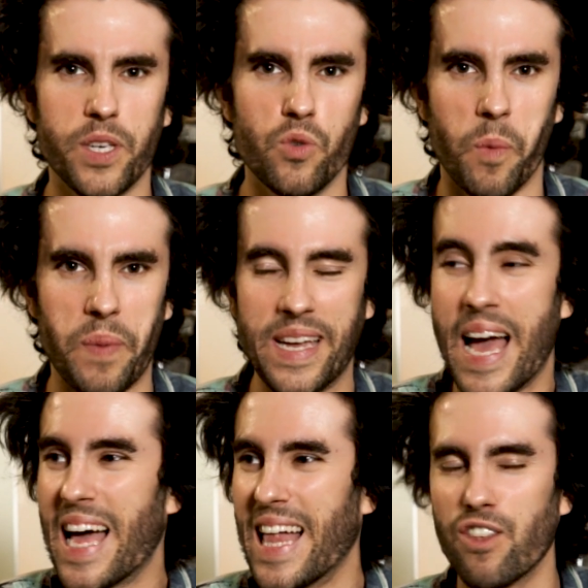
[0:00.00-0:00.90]
you will pay
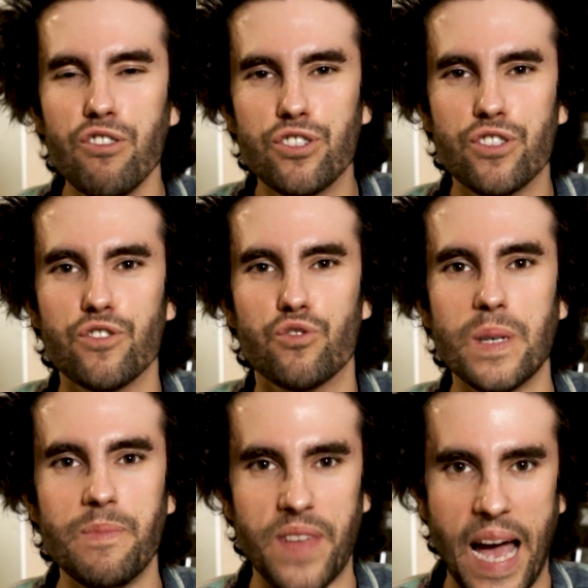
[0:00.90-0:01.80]
lucid
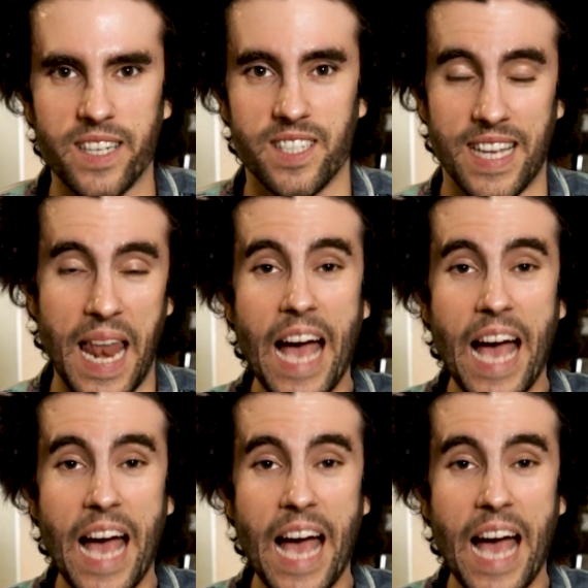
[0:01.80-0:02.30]
dream taxes and